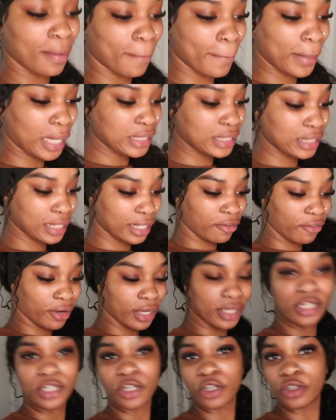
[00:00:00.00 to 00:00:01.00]
about to get
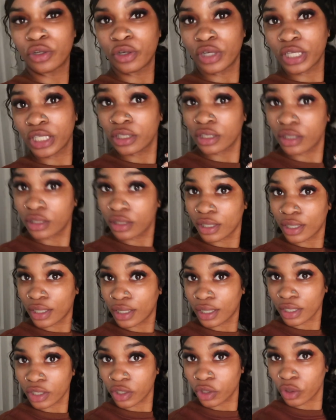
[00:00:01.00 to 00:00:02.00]
ready to do
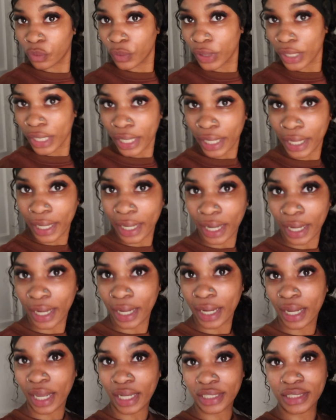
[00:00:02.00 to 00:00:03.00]
the Q and
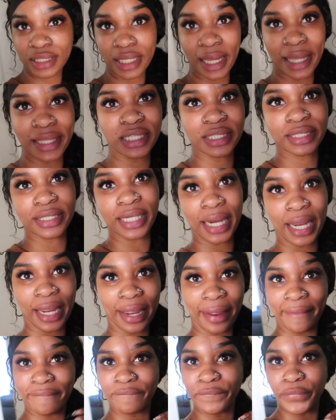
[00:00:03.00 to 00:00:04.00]
I just had to check
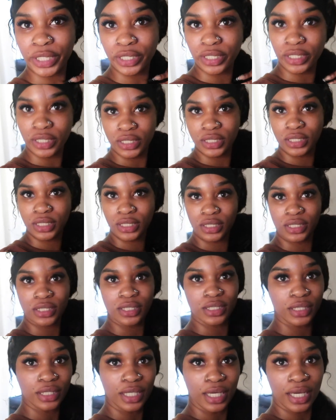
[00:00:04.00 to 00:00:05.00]
in first
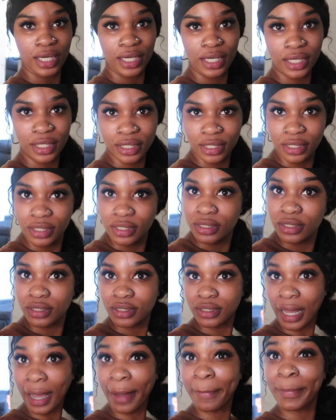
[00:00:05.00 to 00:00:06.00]
because
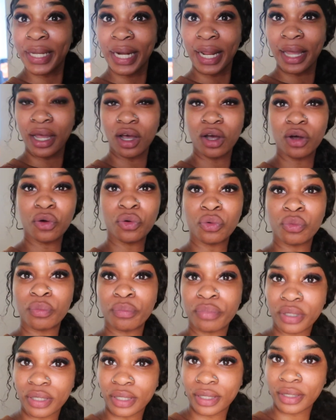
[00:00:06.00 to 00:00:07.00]
i've been at home
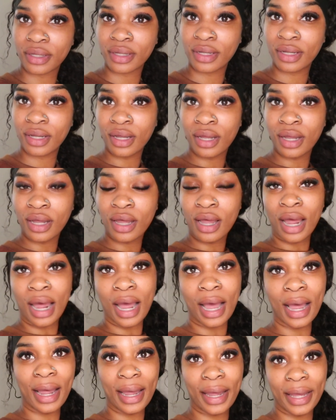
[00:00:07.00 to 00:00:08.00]
but
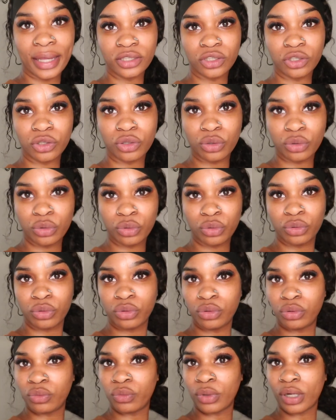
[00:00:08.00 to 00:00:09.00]
i had to
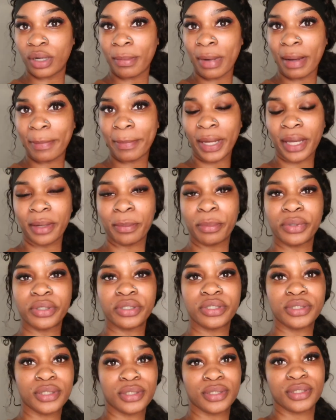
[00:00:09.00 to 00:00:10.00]
do one of my
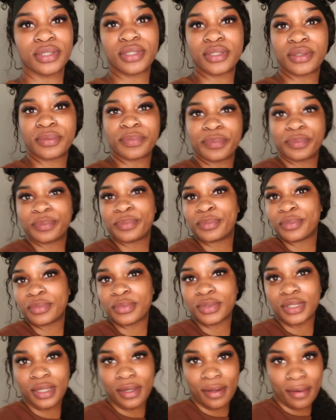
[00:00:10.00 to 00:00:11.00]
papers
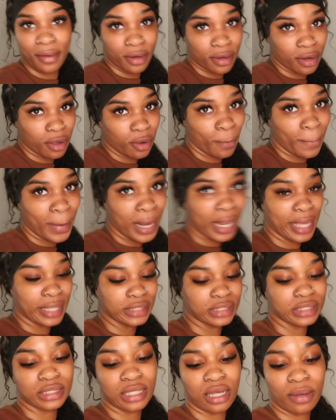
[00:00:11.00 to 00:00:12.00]
you know my
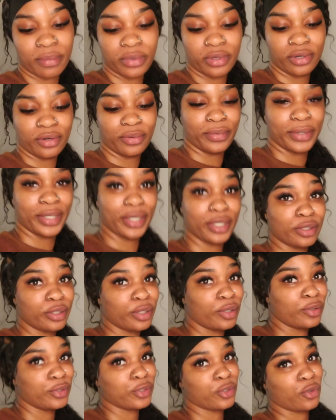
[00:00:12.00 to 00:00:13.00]
last assignment of the week you
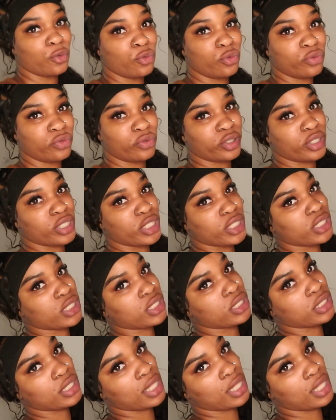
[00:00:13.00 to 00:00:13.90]
know school first